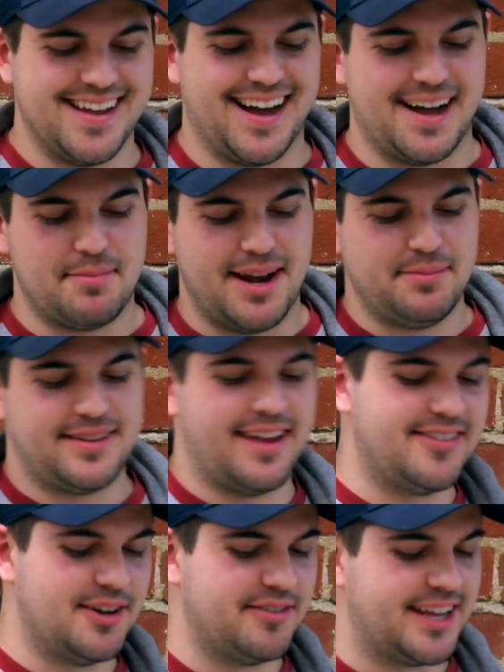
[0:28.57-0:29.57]
My name is
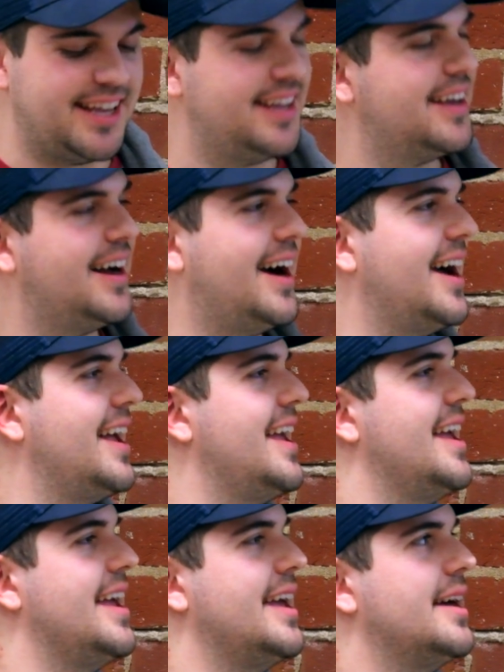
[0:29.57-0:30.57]
David Novicki.
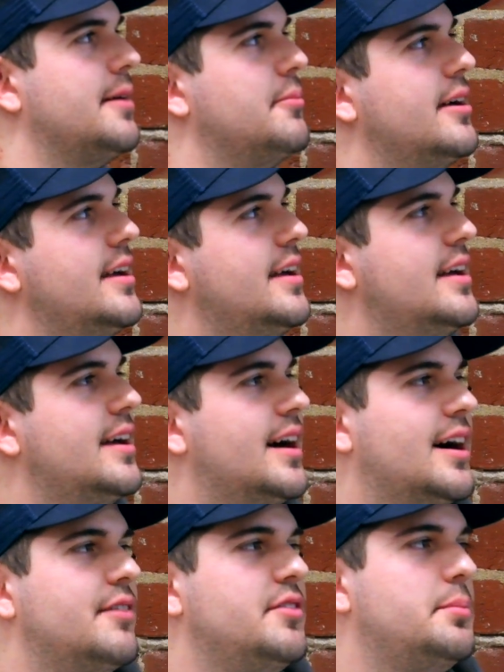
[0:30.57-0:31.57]
I am
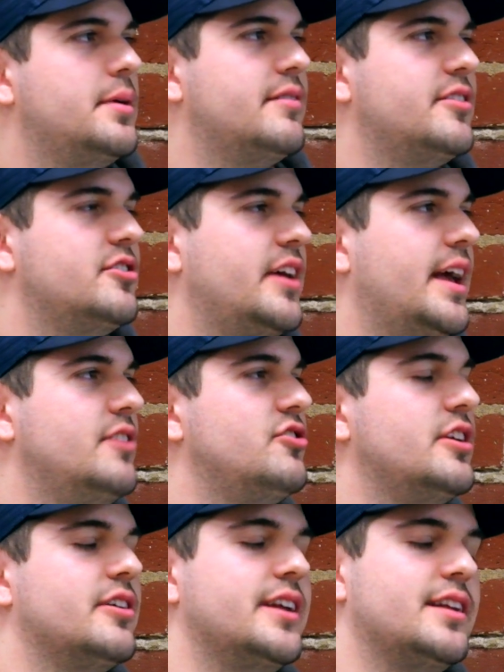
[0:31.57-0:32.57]
VP of
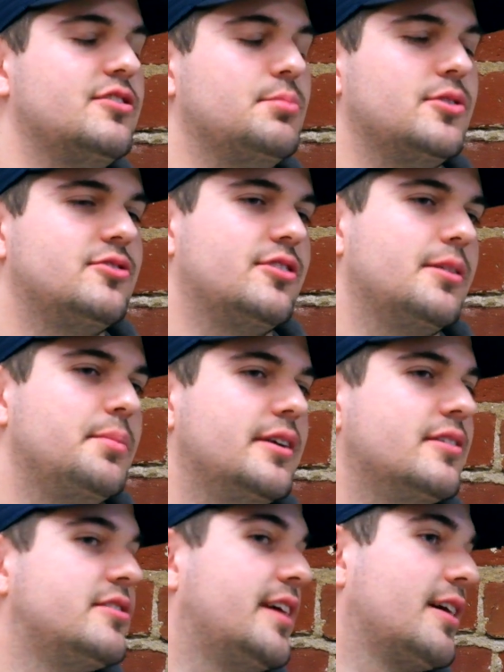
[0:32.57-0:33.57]
Engineering at a small startup
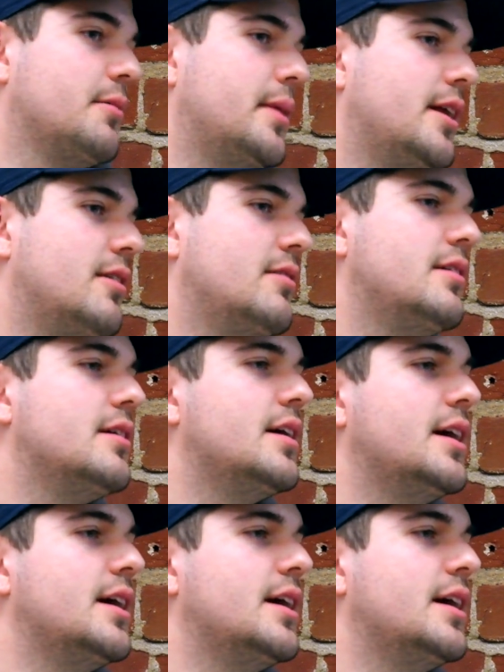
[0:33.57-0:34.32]
here in Sacramento.